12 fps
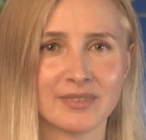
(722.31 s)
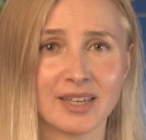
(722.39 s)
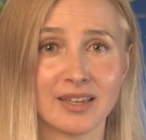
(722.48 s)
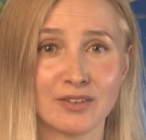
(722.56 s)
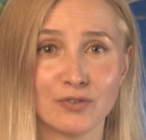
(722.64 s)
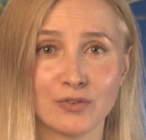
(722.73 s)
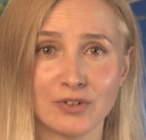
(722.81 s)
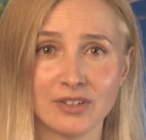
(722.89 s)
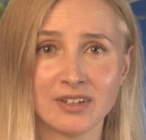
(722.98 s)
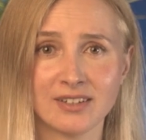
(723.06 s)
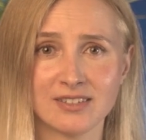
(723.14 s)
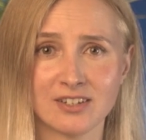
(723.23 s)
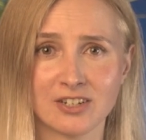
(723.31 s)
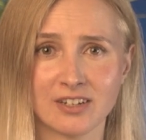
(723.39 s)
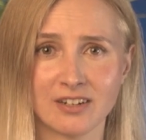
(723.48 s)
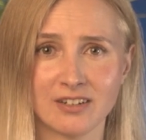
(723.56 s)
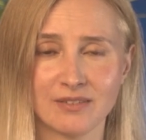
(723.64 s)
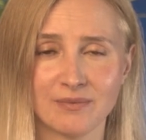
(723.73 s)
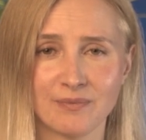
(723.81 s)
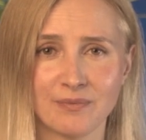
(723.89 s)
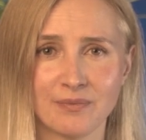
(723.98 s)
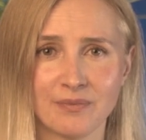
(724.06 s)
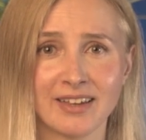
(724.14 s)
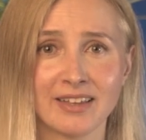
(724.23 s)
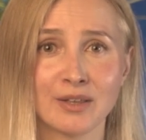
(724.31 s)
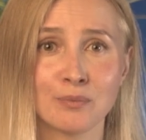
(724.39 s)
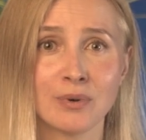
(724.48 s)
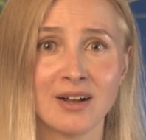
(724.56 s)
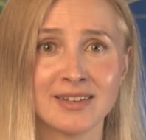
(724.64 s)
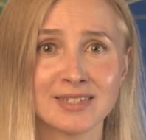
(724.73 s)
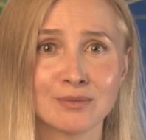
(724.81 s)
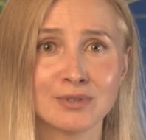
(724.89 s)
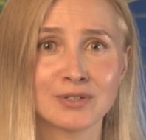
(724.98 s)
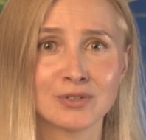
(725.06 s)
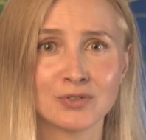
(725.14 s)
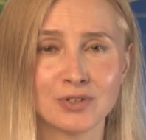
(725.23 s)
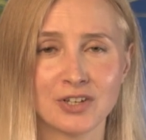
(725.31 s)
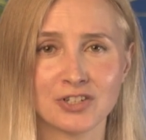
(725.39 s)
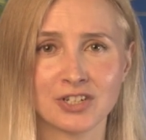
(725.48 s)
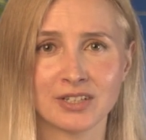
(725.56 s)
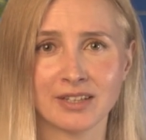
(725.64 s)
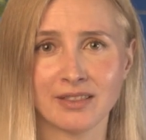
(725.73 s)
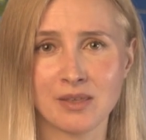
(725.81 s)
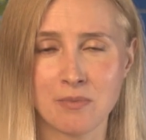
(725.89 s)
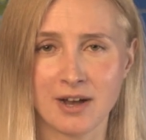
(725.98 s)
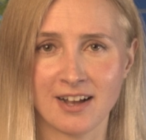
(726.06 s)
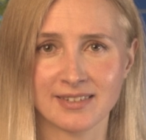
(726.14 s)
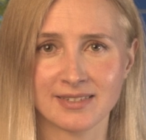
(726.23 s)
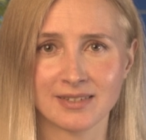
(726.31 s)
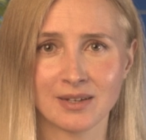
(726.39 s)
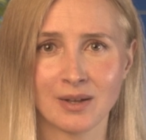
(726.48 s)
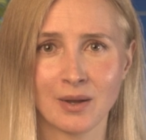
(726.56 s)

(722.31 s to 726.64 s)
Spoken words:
And third conditional, an impossible situation in the past,